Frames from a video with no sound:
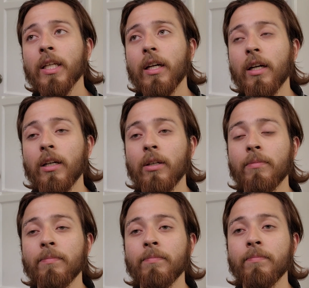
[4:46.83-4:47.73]

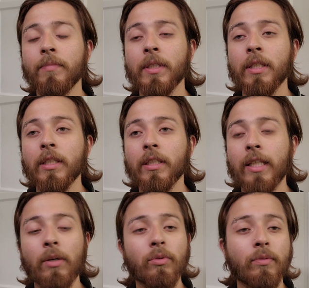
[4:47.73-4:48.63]

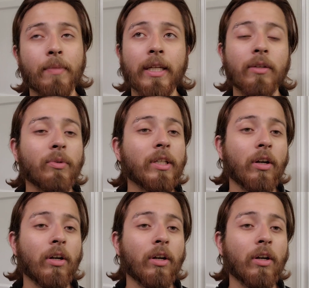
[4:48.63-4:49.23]
that made it really